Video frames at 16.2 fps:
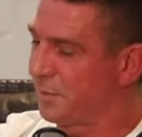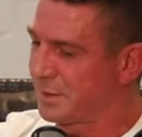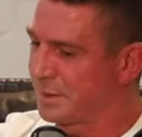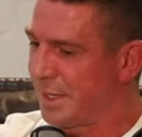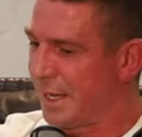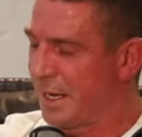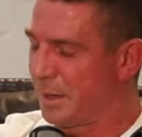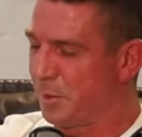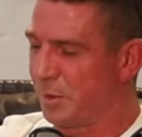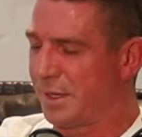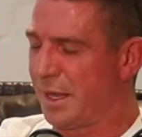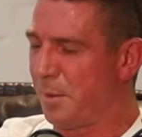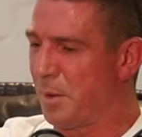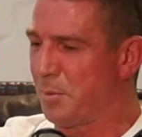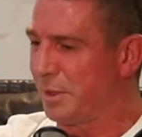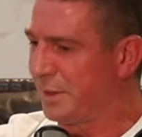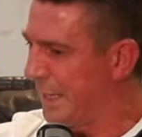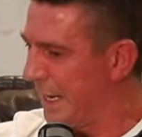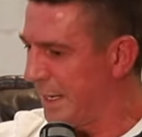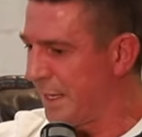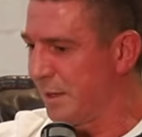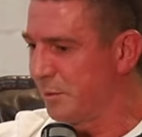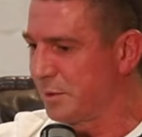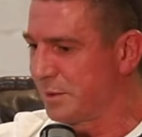off us later. But yeah, I remember
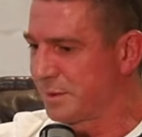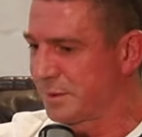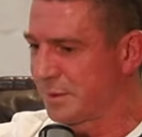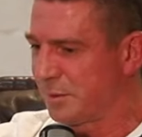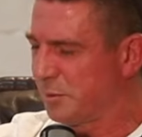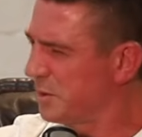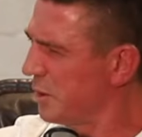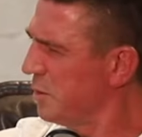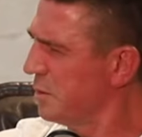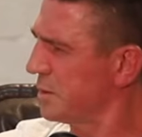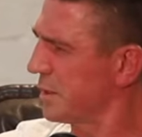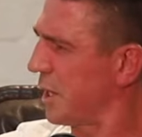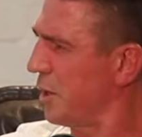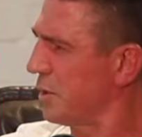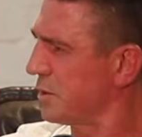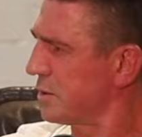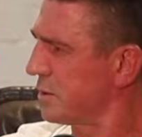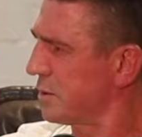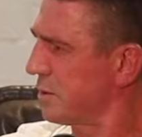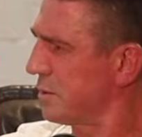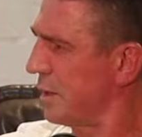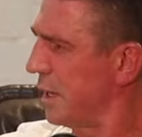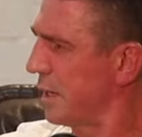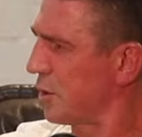Lenny who was the coach?
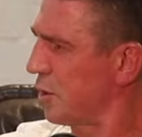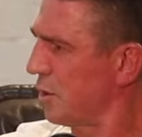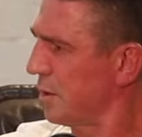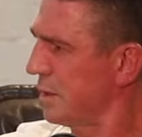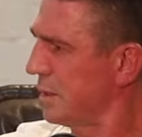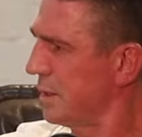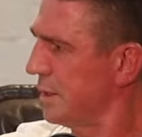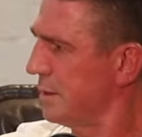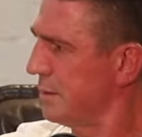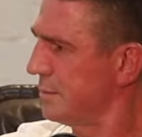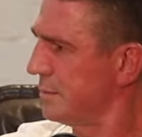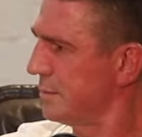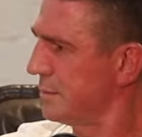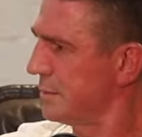Connolly